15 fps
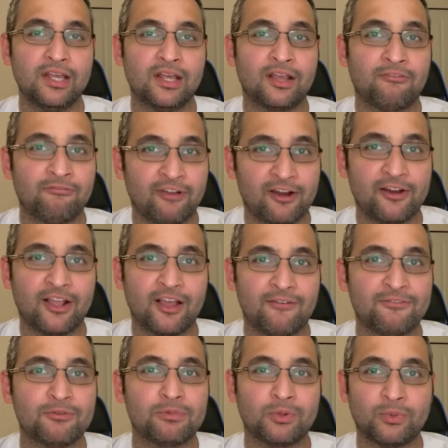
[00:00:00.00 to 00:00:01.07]
Very
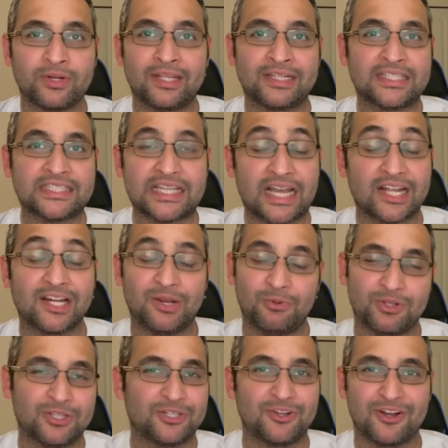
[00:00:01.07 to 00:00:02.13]
comfortable one, exactly what
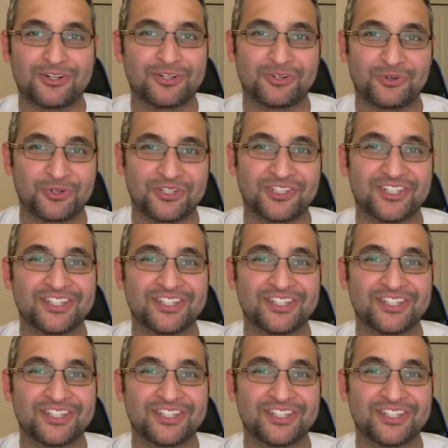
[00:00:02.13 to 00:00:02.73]
the doctor ordered.